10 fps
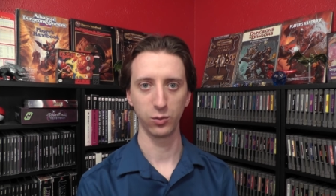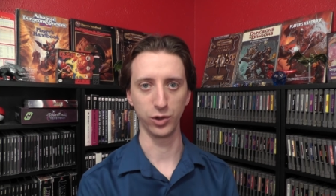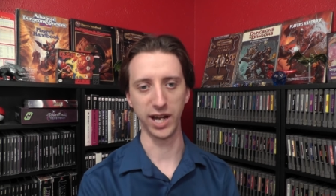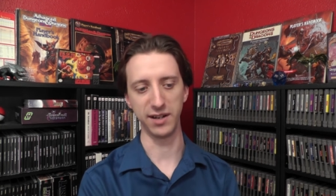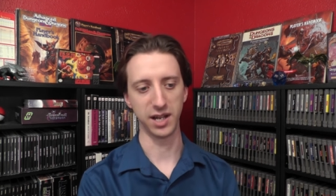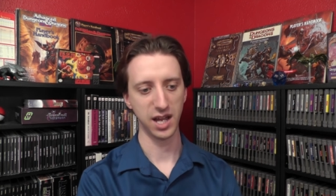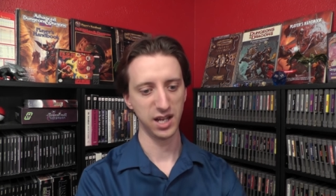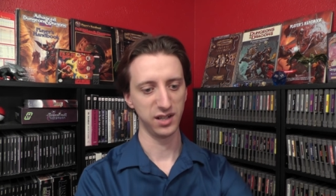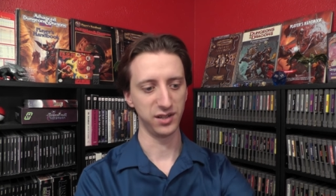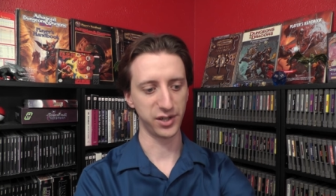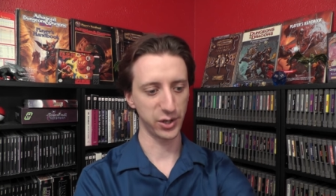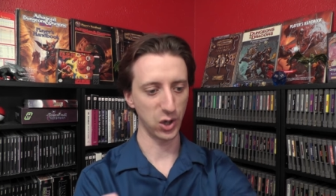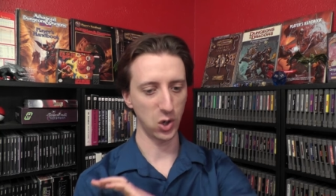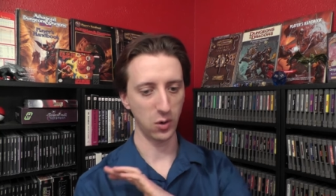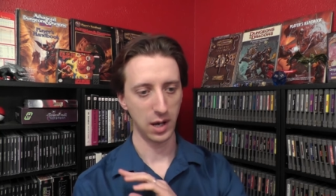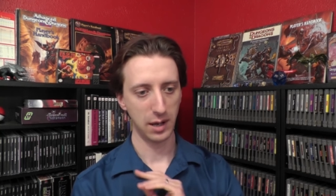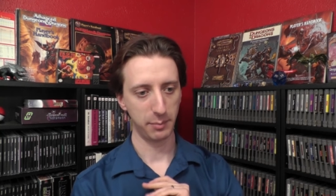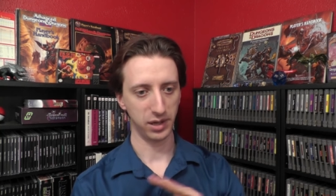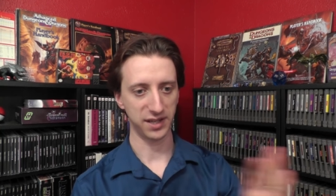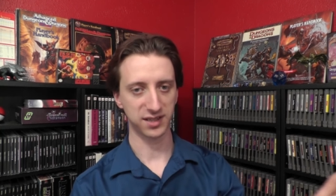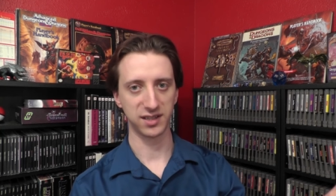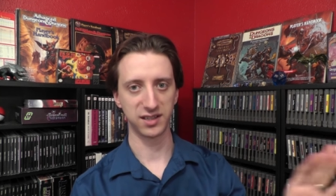We had 0 pluses,